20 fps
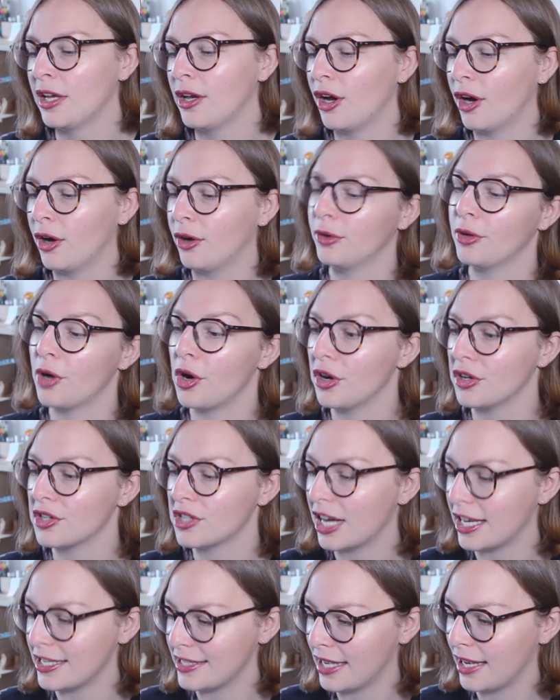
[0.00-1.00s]
Oh God,
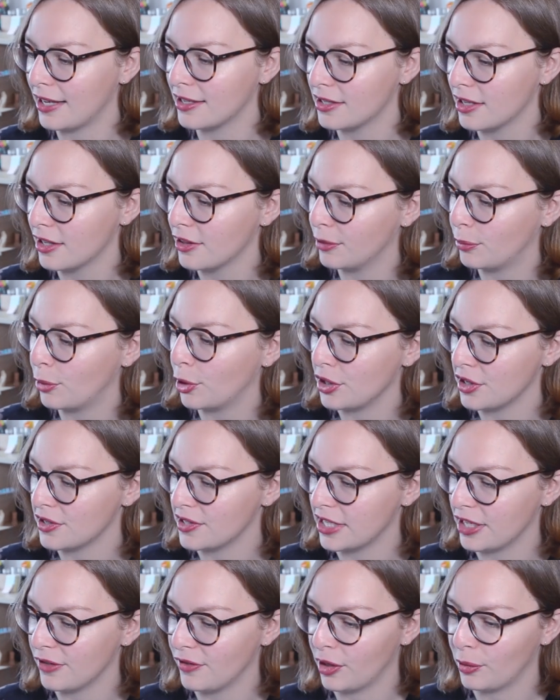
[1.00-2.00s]
I said, the
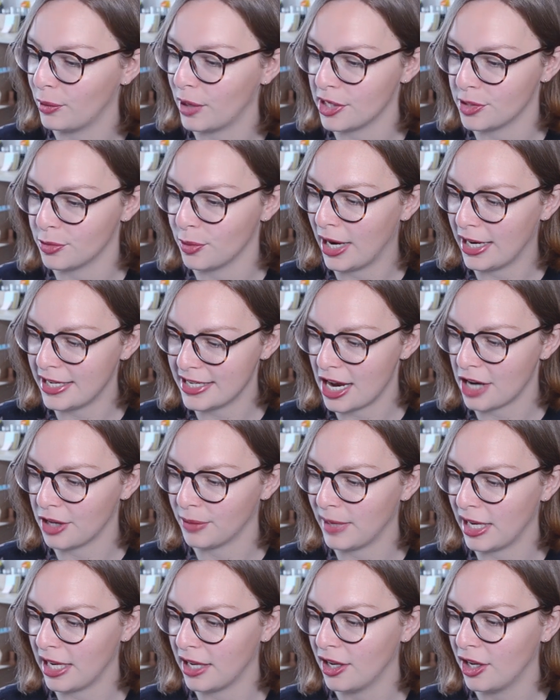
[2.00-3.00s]
poignancy of her words weighing down on
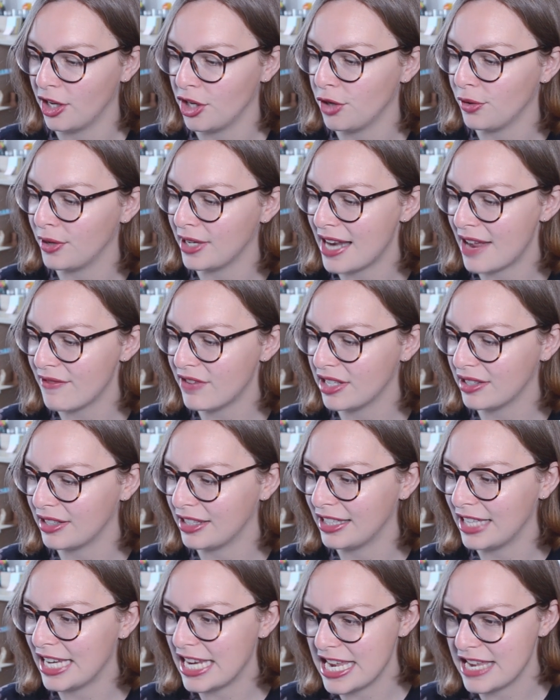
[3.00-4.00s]
me. You can never
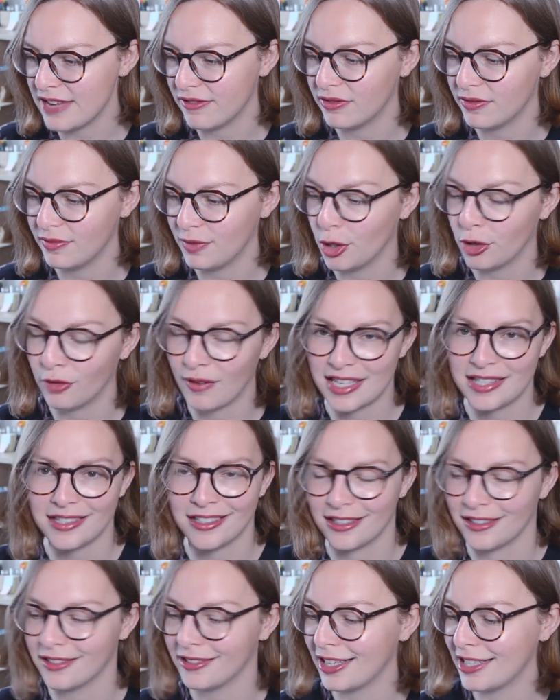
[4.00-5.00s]
leave. You're a
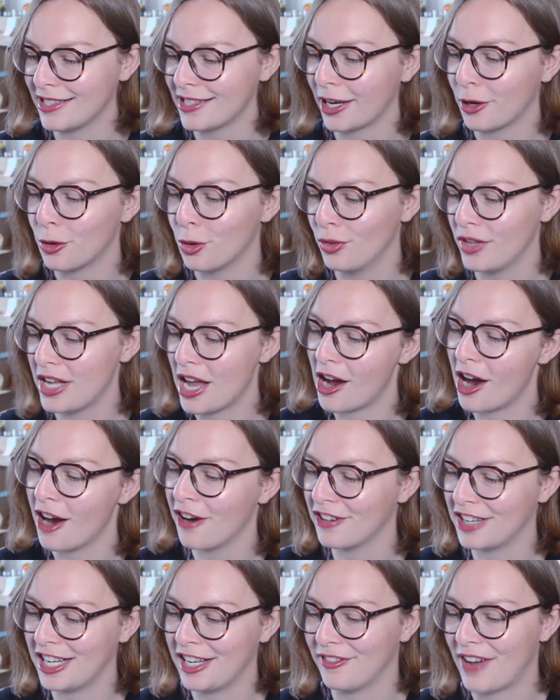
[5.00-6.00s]
resident. It's like all the
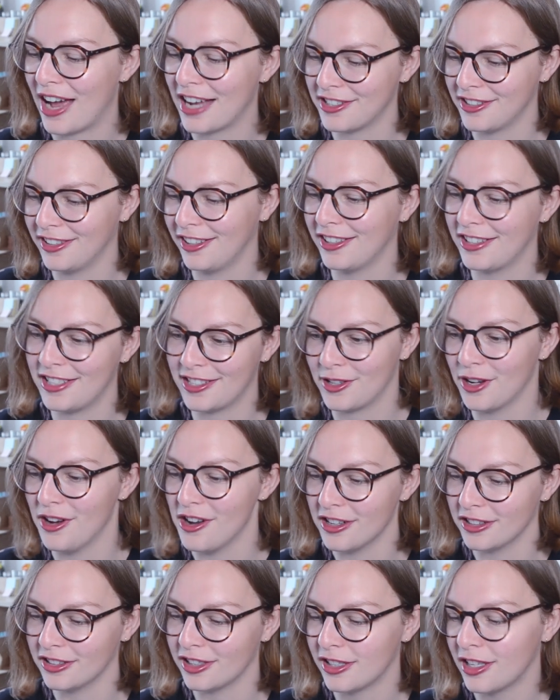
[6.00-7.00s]
irony of adulthood is
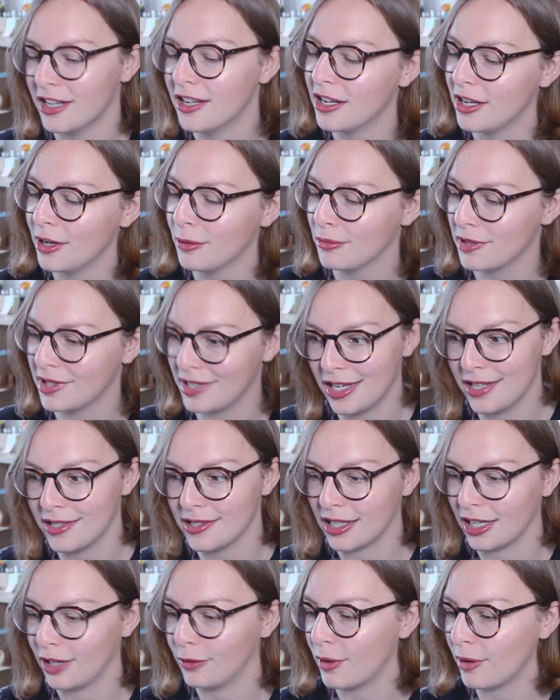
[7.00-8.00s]
gone.
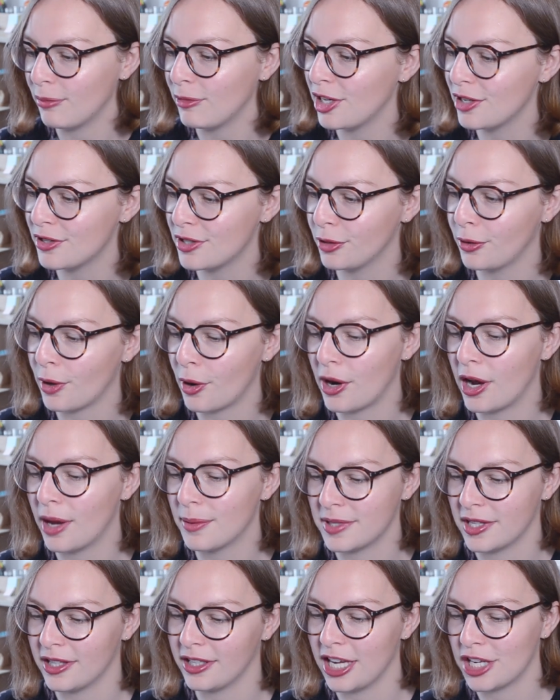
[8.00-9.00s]
Precisely. When we used to grow
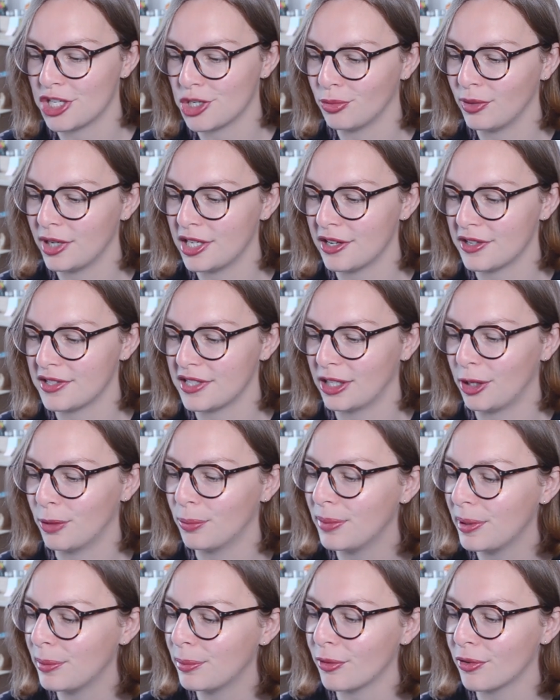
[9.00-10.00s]
herbs in the kitchen windowsill,
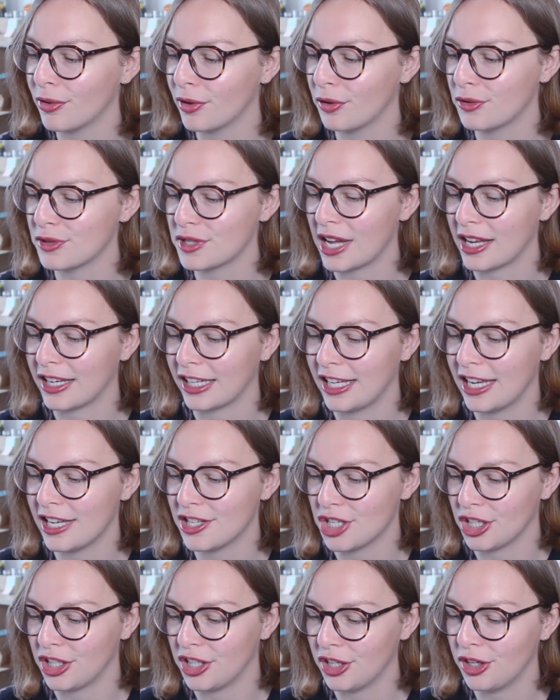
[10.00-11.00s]
people thought it was kind of
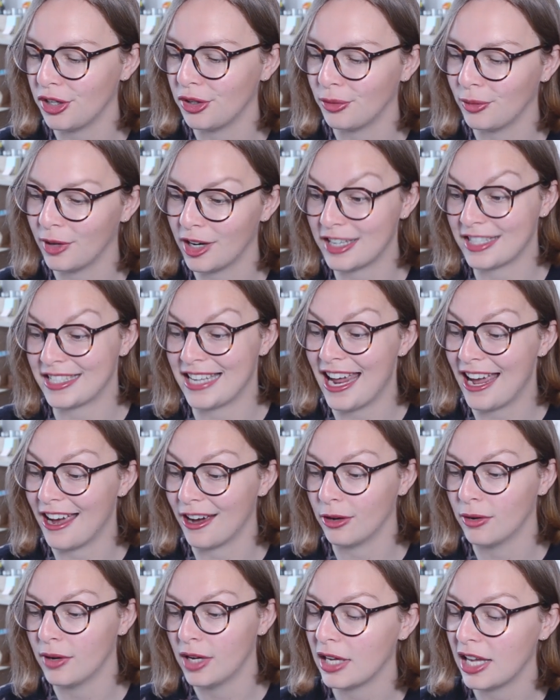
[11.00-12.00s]
kitchen cute, whereas
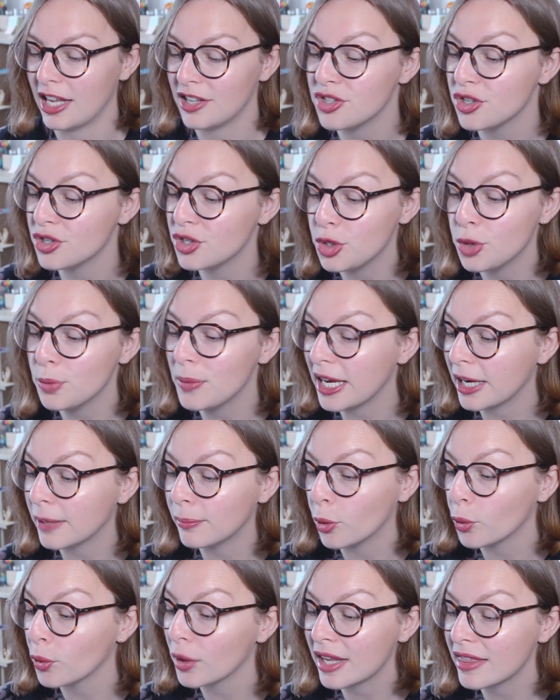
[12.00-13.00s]
now, it's just you being a
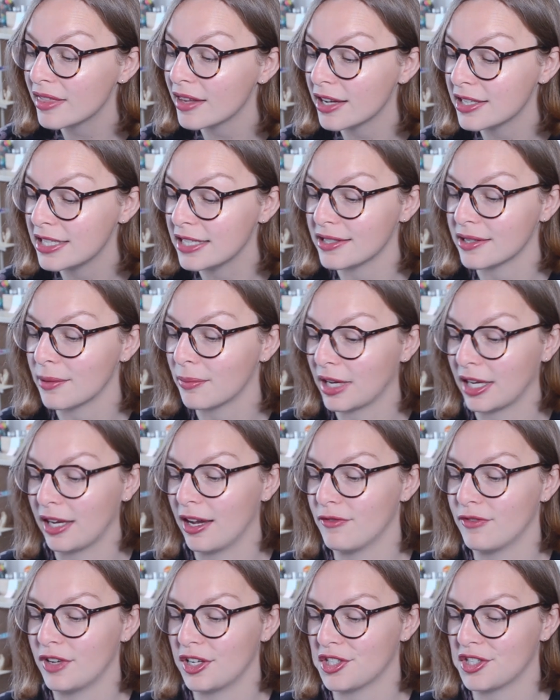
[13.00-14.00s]
boring 30-something.
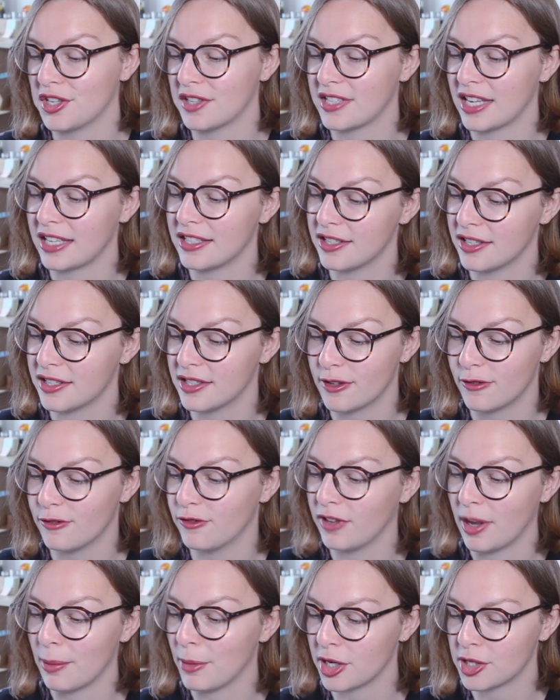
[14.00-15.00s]
I finished that sentence,
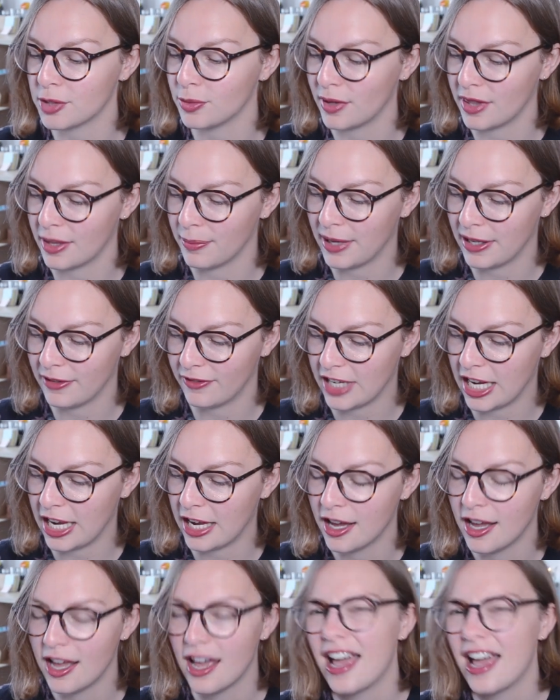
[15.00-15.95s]
flummoxed with epiphany.